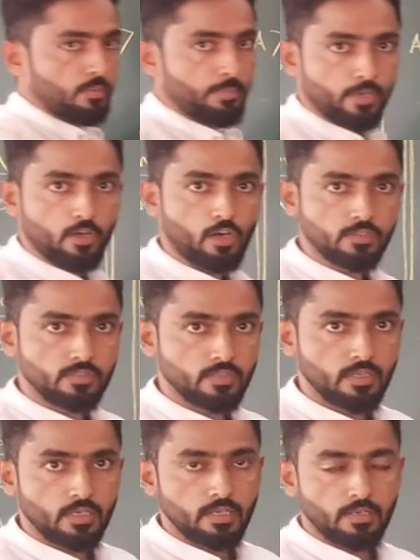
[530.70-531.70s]
Because
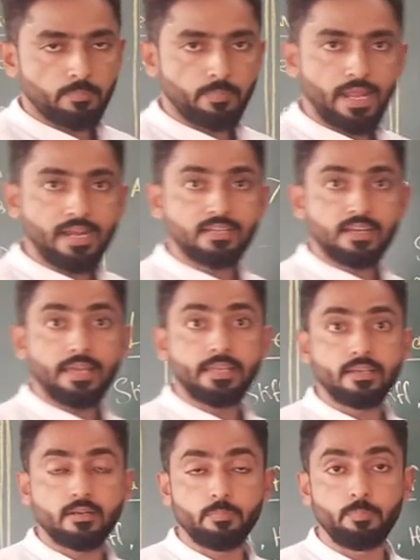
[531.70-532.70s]
plant
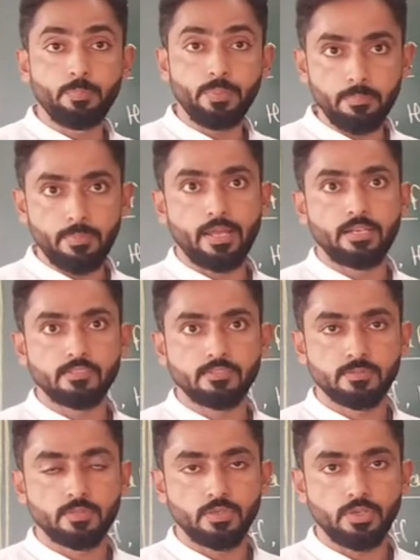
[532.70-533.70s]
like pea plants,
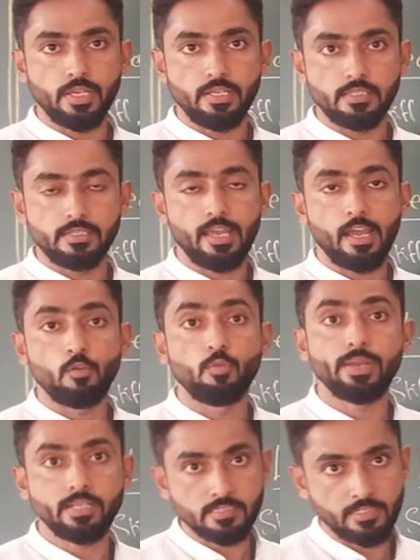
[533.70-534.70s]
okay, they have
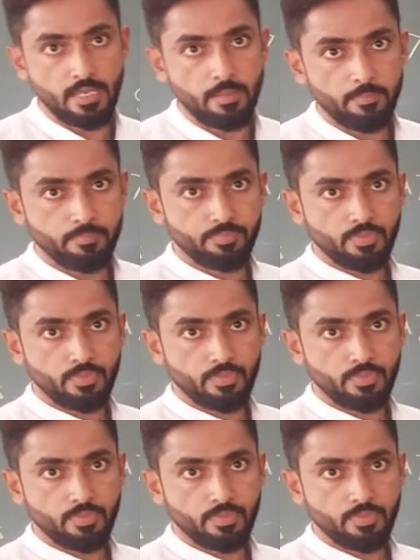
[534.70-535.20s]
weak stem,